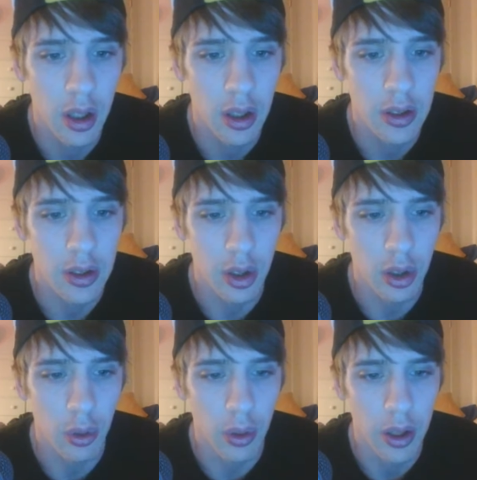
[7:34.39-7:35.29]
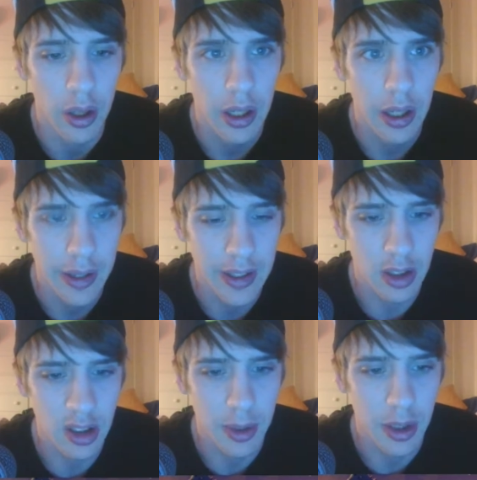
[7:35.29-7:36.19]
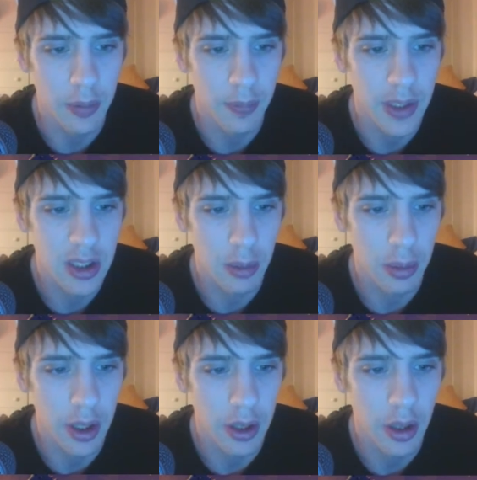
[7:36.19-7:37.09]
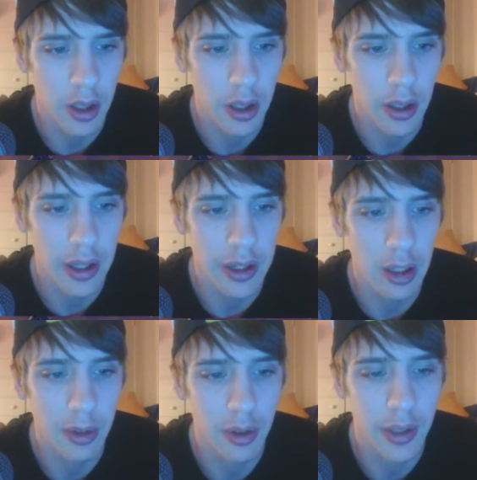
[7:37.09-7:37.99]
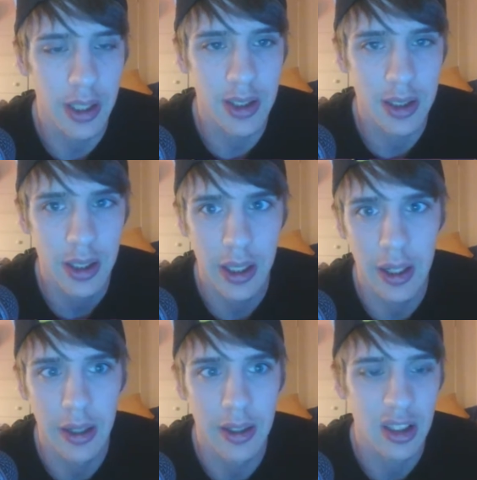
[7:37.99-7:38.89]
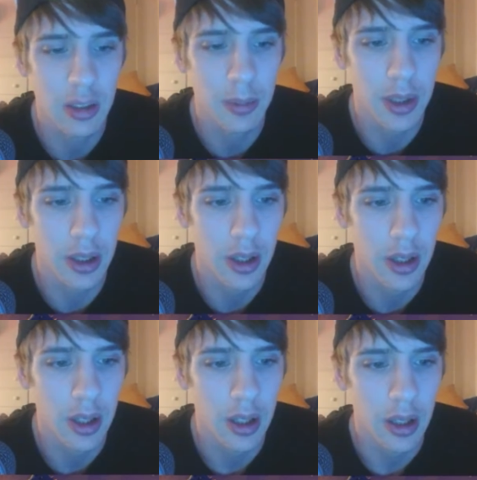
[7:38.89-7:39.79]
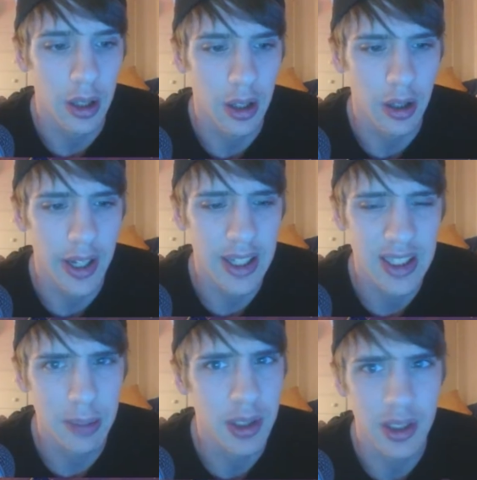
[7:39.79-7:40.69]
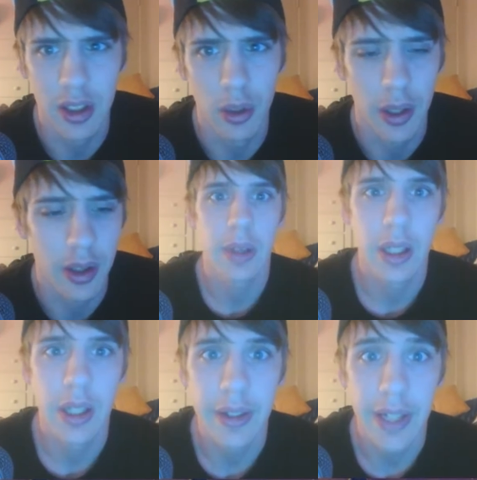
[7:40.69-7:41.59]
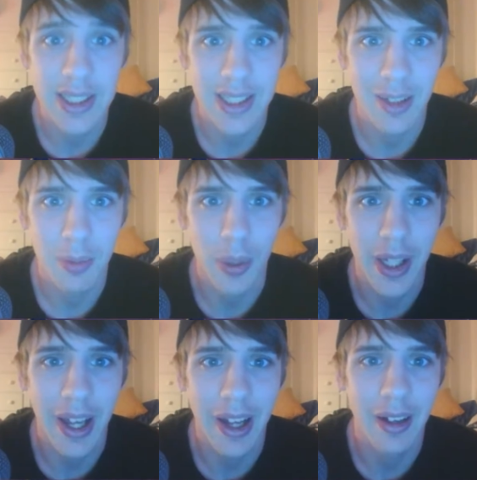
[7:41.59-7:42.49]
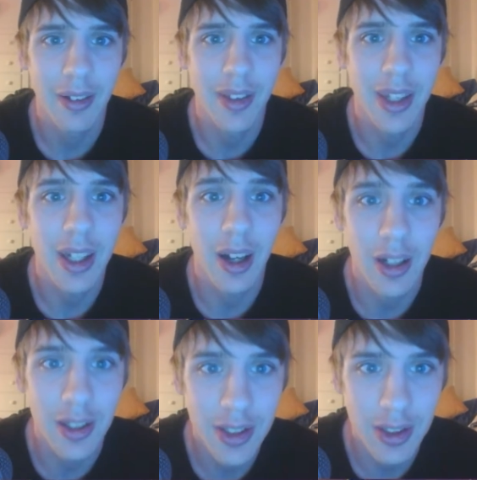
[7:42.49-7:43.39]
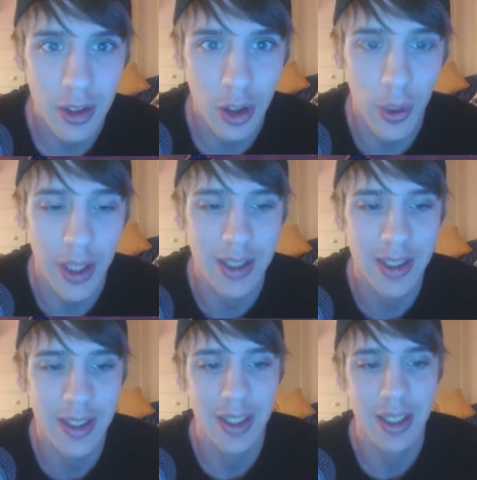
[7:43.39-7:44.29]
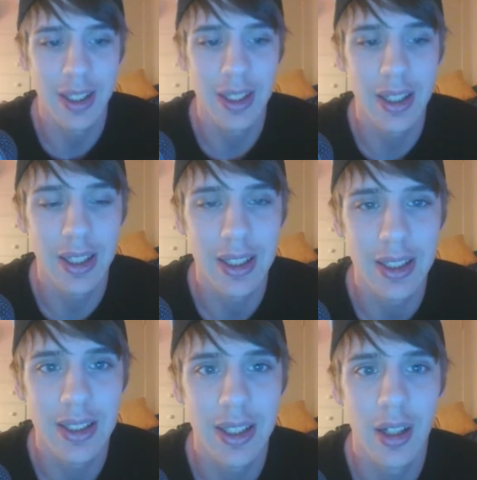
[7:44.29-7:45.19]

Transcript: So I think this card's going to be good. It's going to be played in elemental decks, and it's going to be a nasty bitch to deal with. Next up, we have the Hunter quest. It is